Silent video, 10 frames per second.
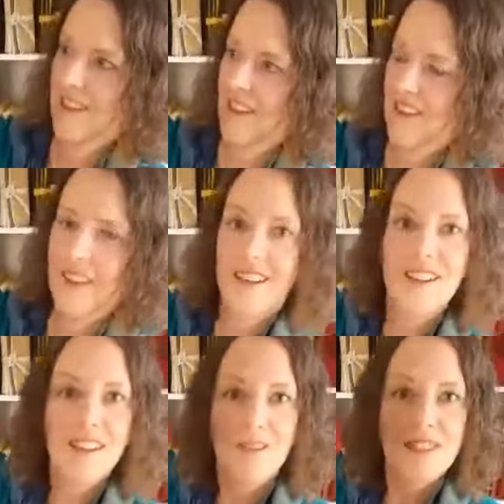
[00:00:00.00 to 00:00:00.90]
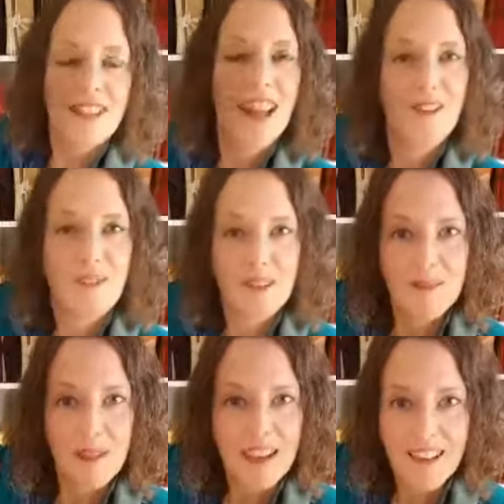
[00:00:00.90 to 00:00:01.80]
I think it was a lot of fun to
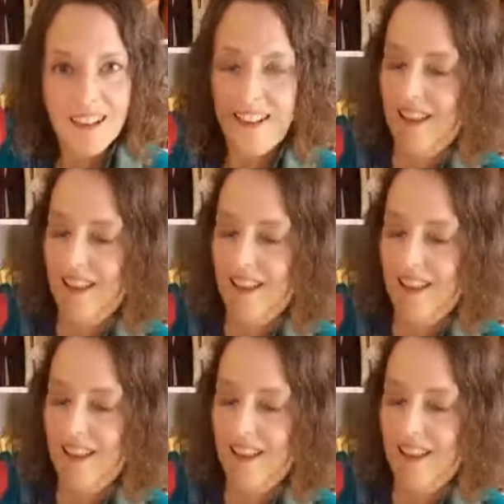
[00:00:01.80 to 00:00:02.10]
make,